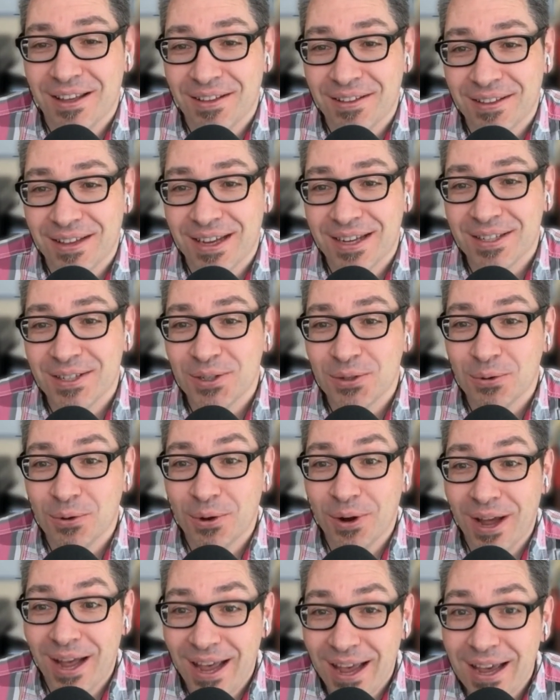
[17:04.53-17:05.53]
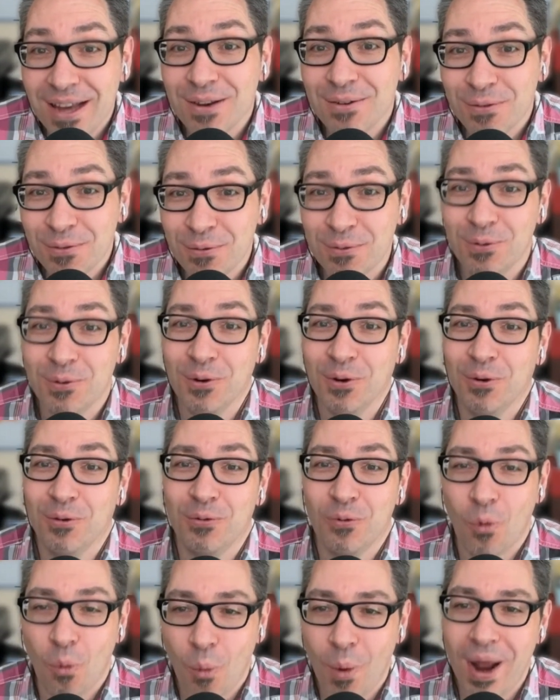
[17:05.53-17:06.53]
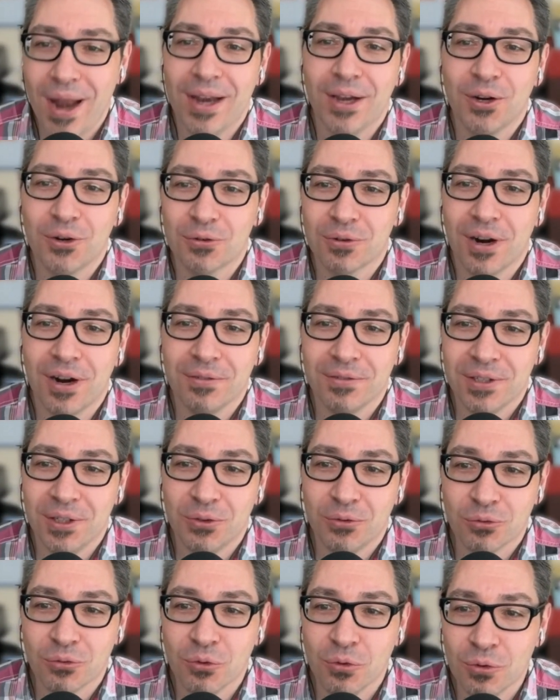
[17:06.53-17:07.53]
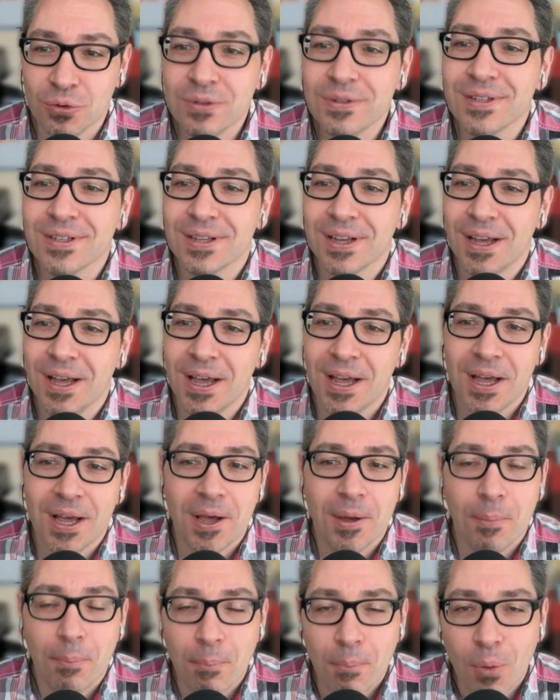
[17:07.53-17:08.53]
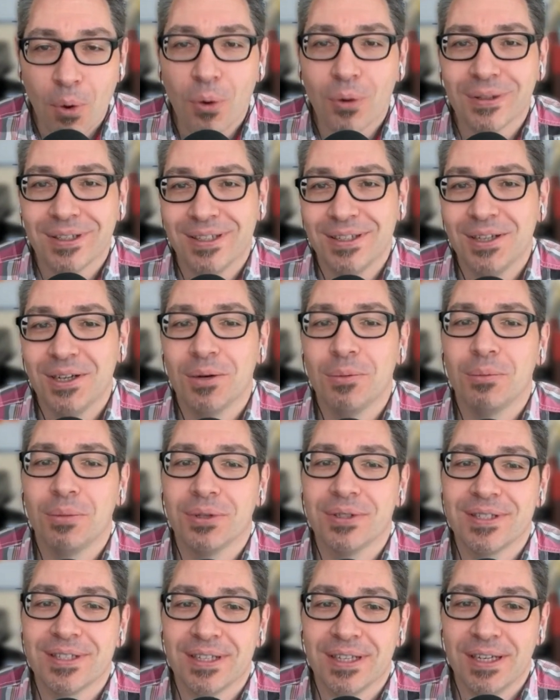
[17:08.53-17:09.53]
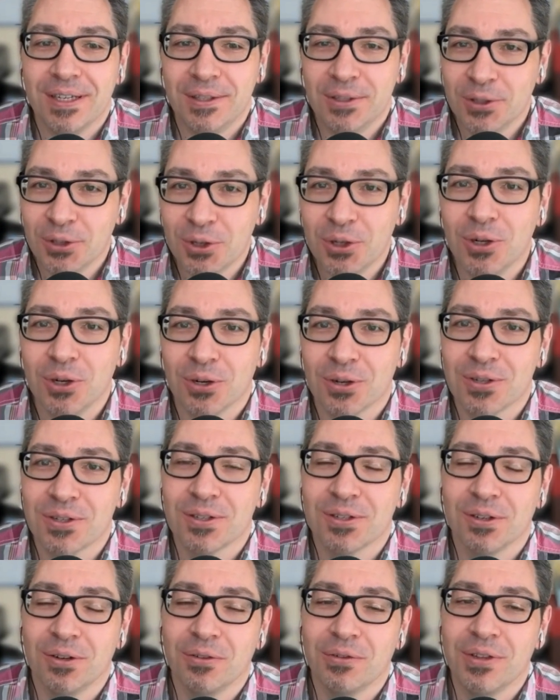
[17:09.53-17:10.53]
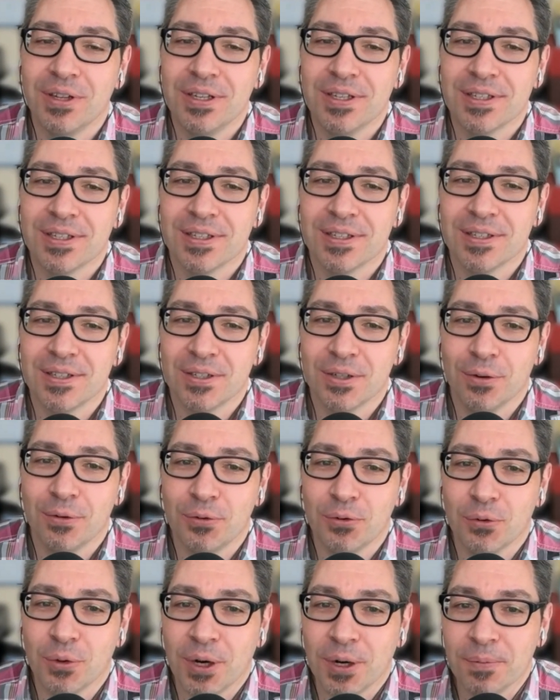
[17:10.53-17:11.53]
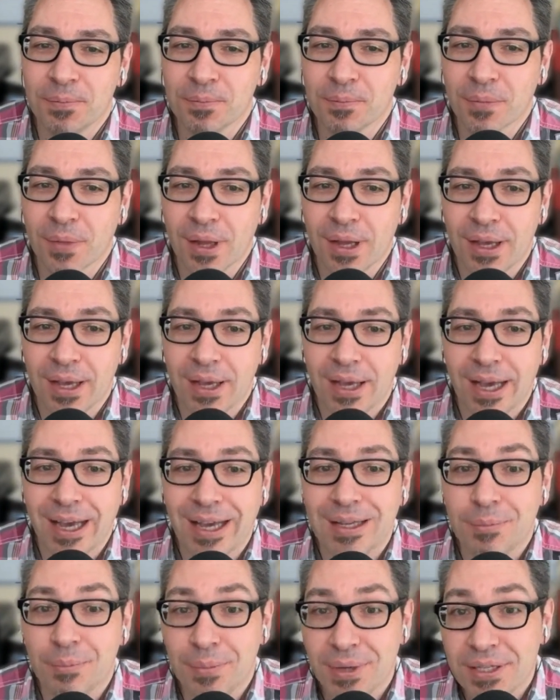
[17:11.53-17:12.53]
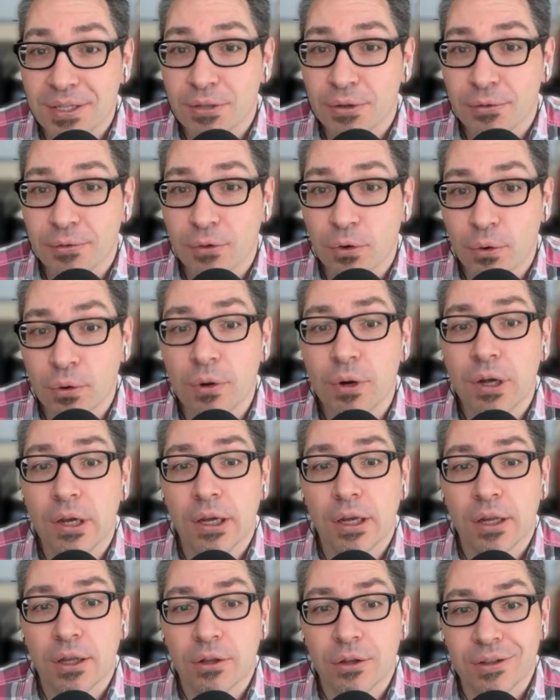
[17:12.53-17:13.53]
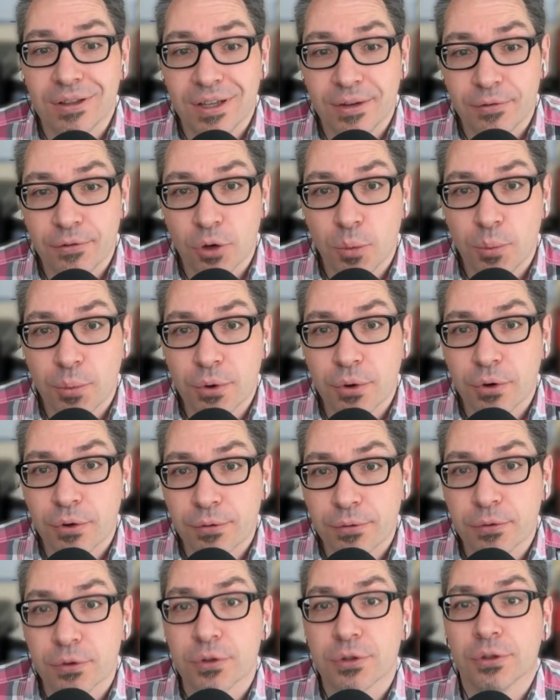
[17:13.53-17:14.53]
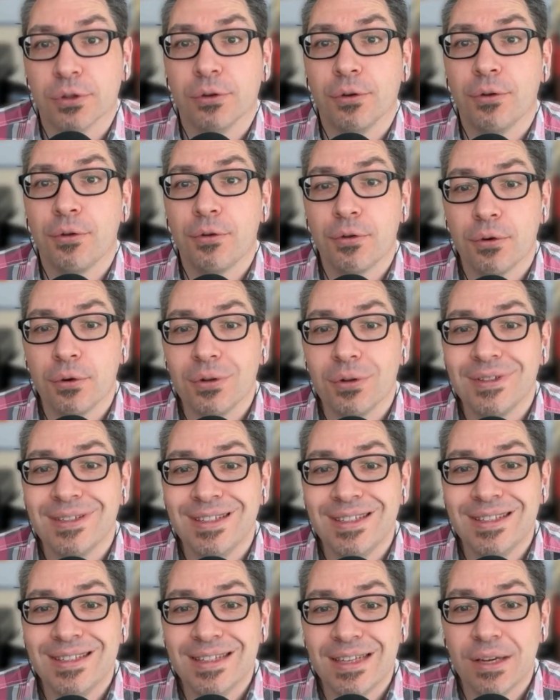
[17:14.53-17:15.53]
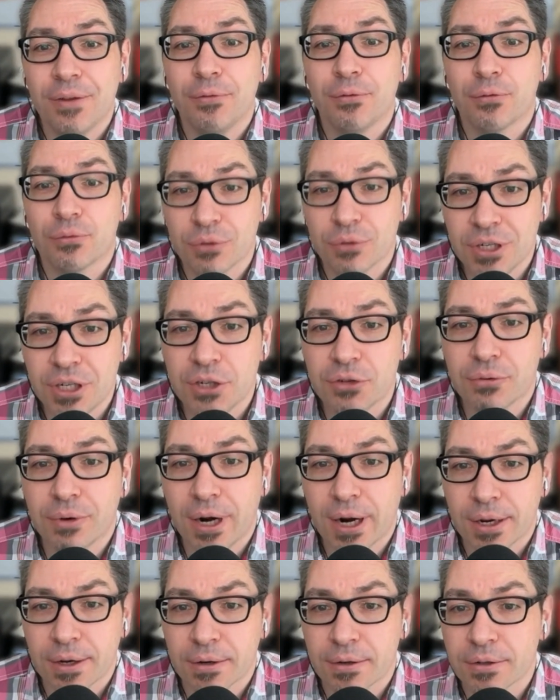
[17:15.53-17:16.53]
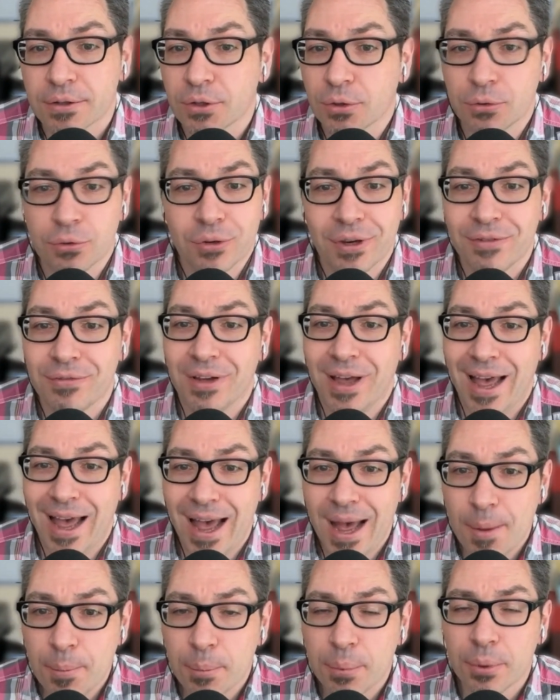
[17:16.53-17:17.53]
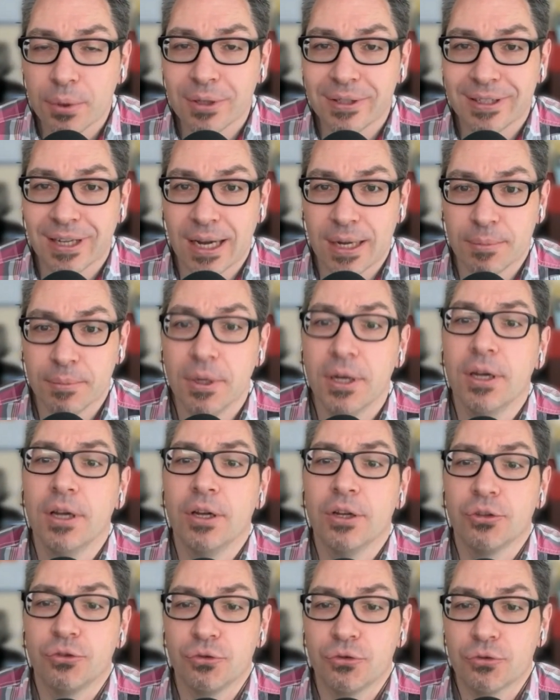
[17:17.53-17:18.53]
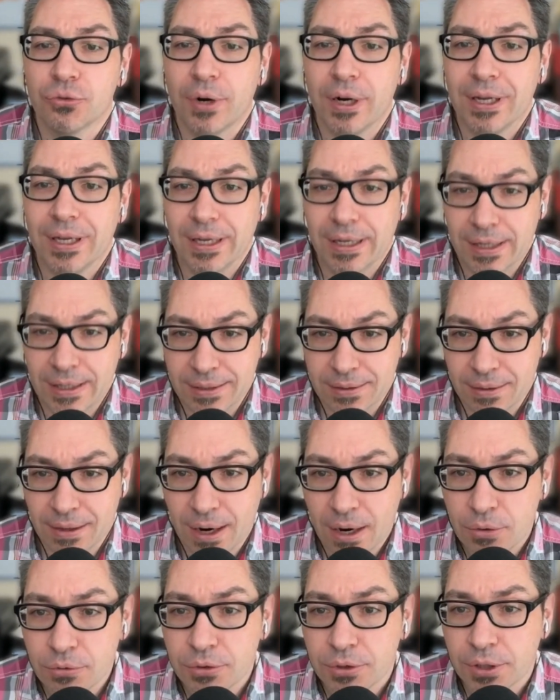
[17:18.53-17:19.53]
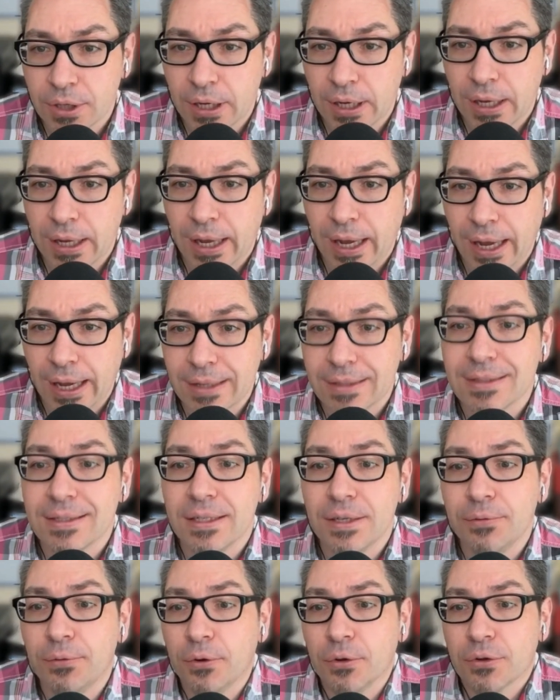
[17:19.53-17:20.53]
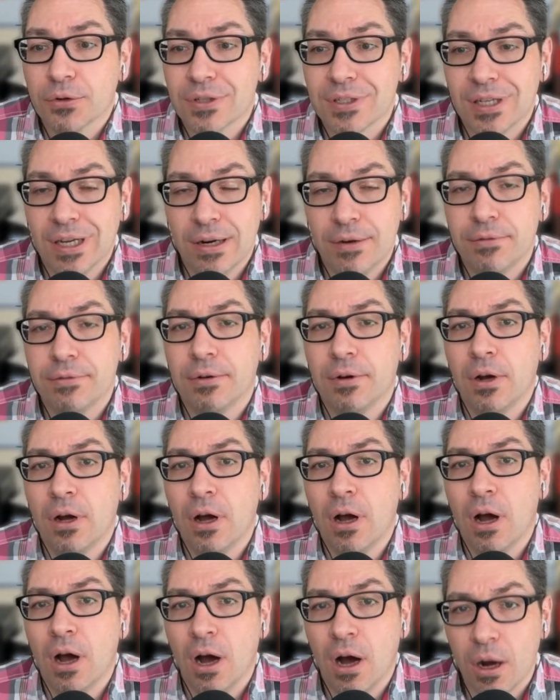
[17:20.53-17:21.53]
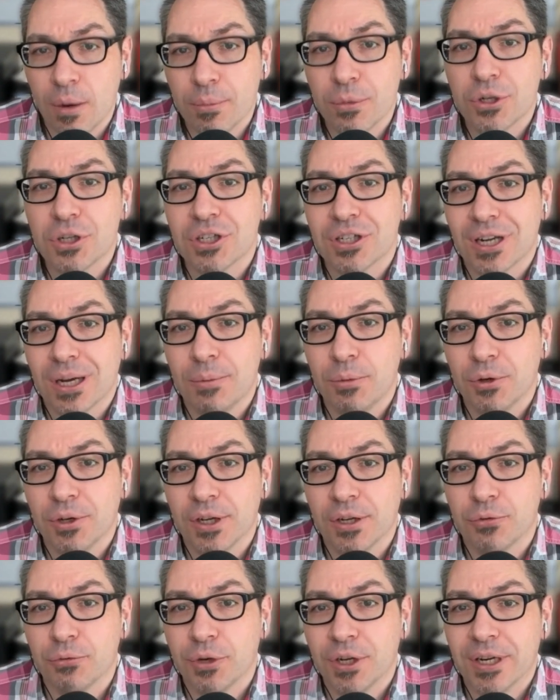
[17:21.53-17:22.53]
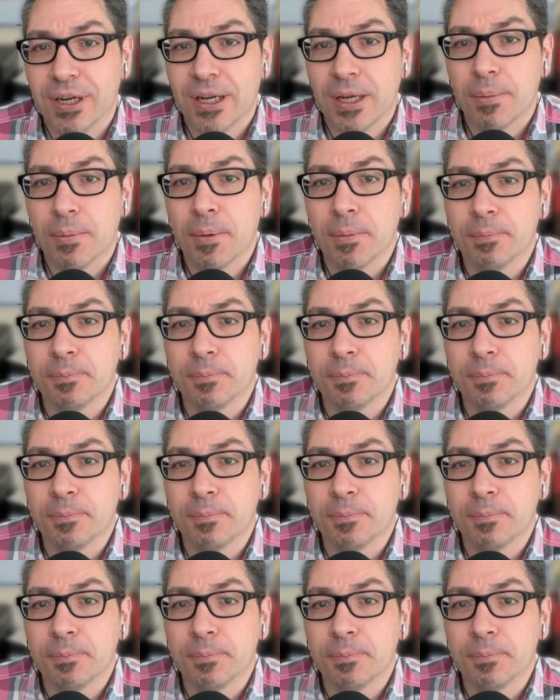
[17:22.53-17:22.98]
thanks to a handful of well-crafted rules more than compensate the cost of this software. And best of all, the developer offers a 14-day free trial. So you have ample time to try Hazel out and see for yourself how much time you can reclaim.